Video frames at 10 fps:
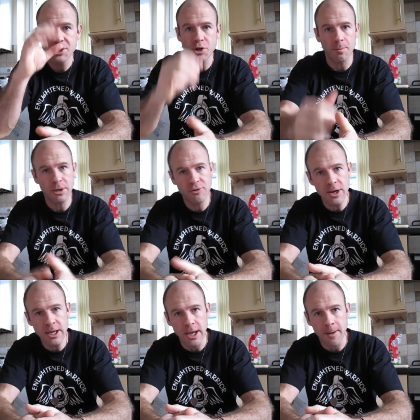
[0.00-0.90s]
stop your
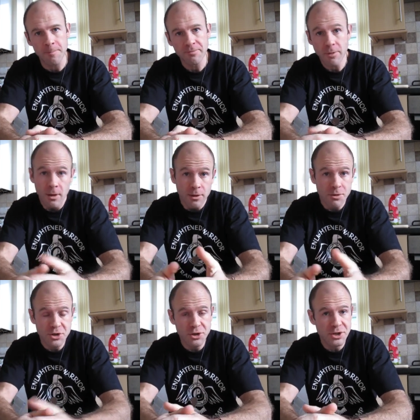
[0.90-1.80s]
drinking.
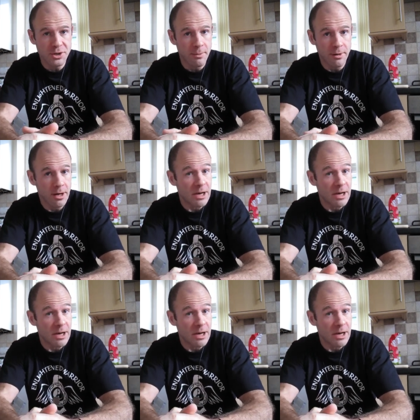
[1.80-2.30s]
Those are just some uh,